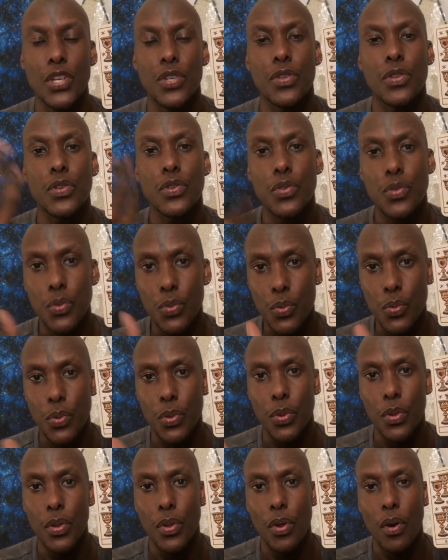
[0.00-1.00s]
to the
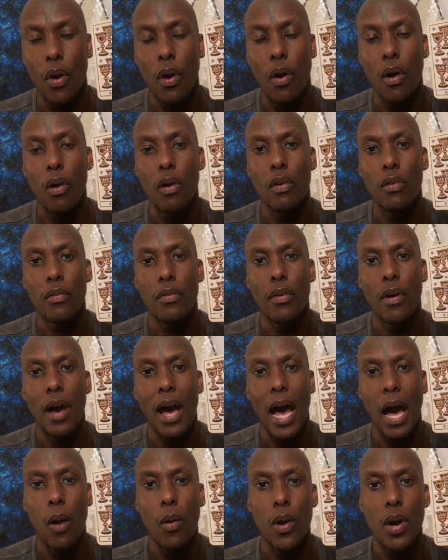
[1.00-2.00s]
truth of
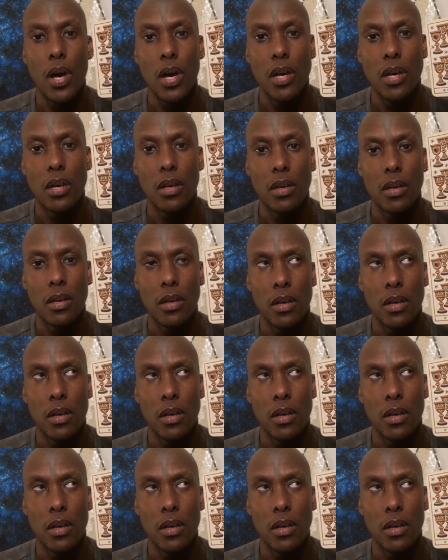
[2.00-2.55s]
our